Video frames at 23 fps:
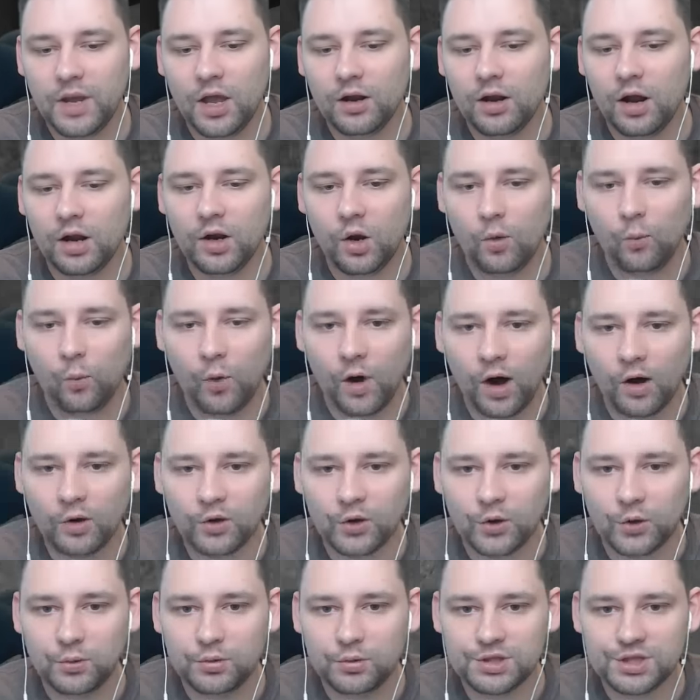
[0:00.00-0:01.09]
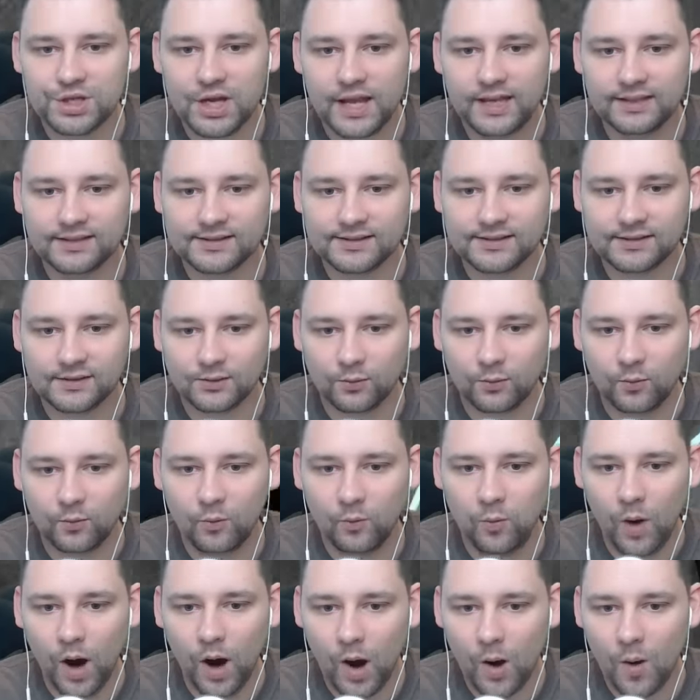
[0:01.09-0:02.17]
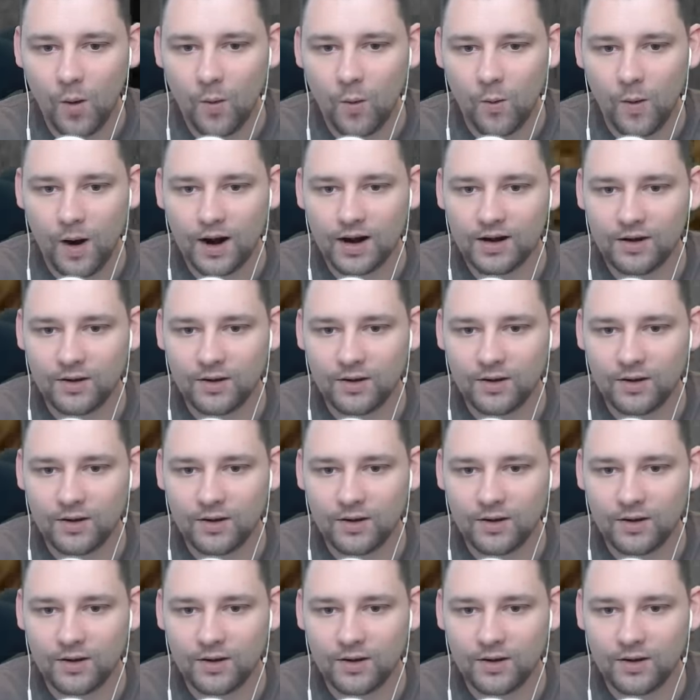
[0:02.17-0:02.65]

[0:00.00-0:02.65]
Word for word: me on a wild goose chase. Whoa.